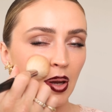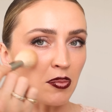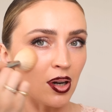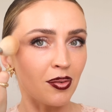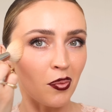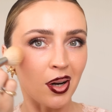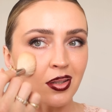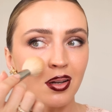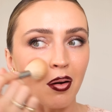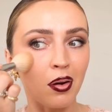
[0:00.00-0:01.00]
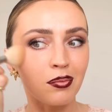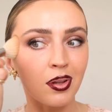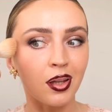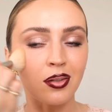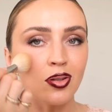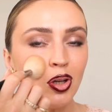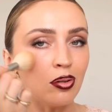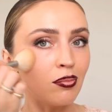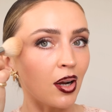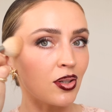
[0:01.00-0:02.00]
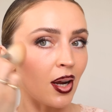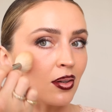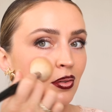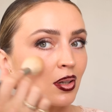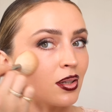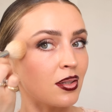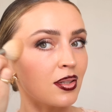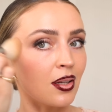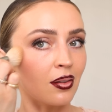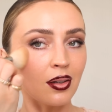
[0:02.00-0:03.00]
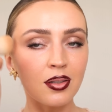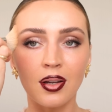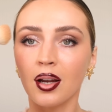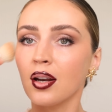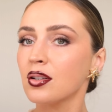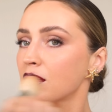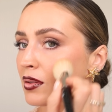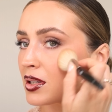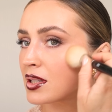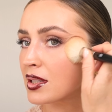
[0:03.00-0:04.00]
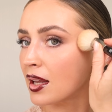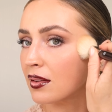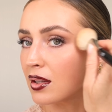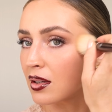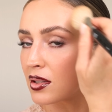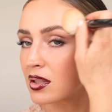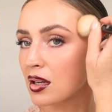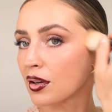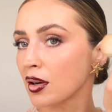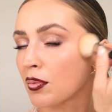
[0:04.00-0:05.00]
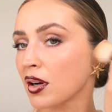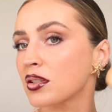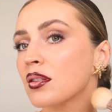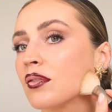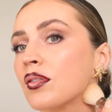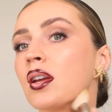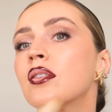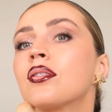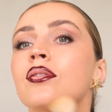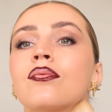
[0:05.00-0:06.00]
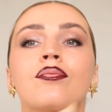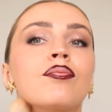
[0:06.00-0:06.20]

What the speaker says: I'm not even wanting to go in with like too much extra concealer, so I kind of just wanna set the exterior parts of the face